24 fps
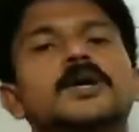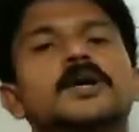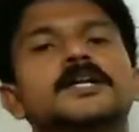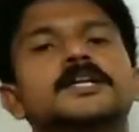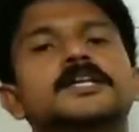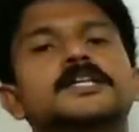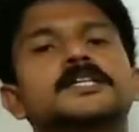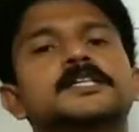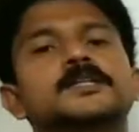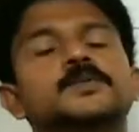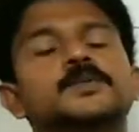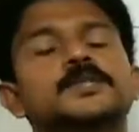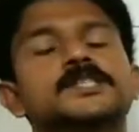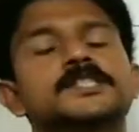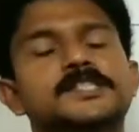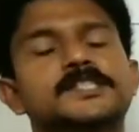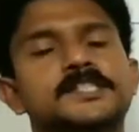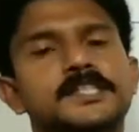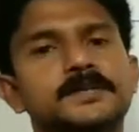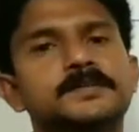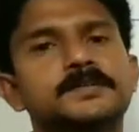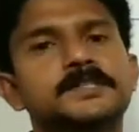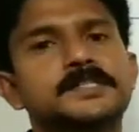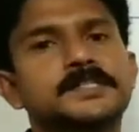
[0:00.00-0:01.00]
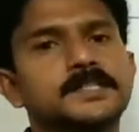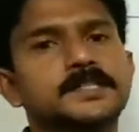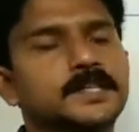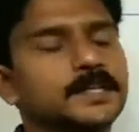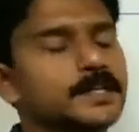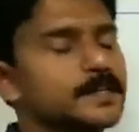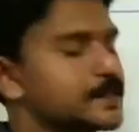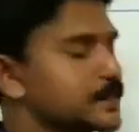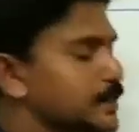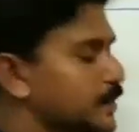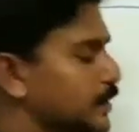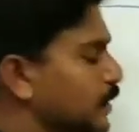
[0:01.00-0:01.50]
With the seven
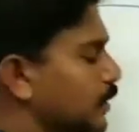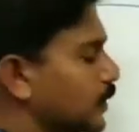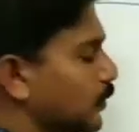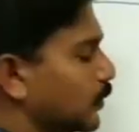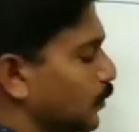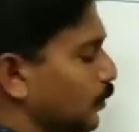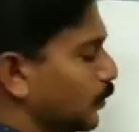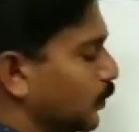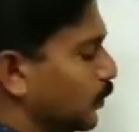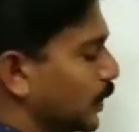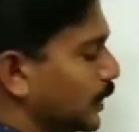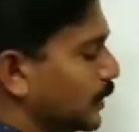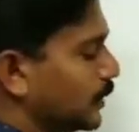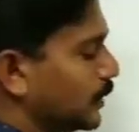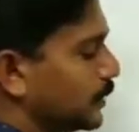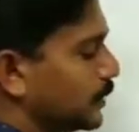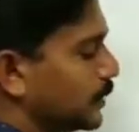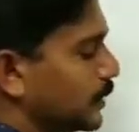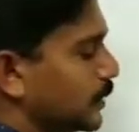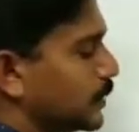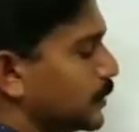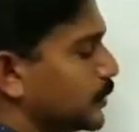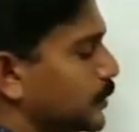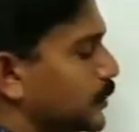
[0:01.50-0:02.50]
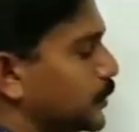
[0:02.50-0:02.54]
sides, 1,